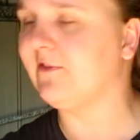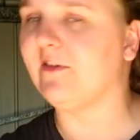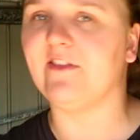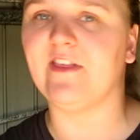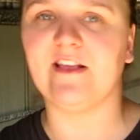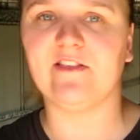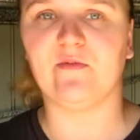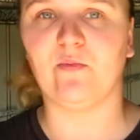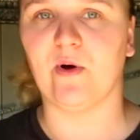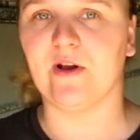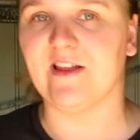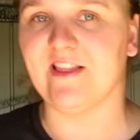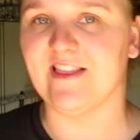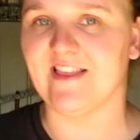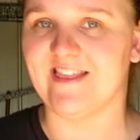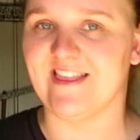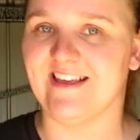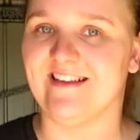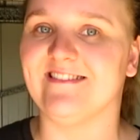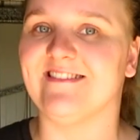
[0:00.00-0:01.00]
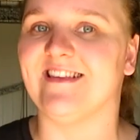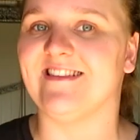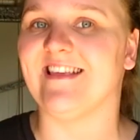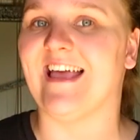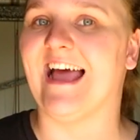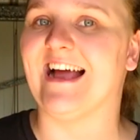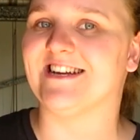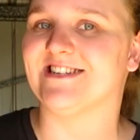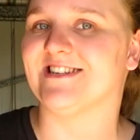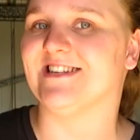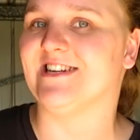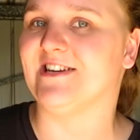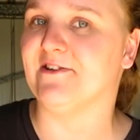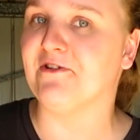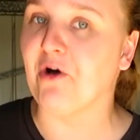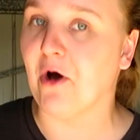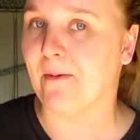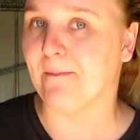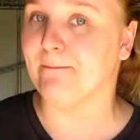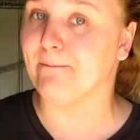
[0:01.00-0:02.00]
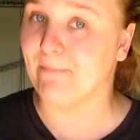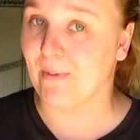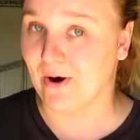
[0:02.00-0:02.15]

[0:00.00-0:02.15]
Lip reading: So that's one of the things that's actually not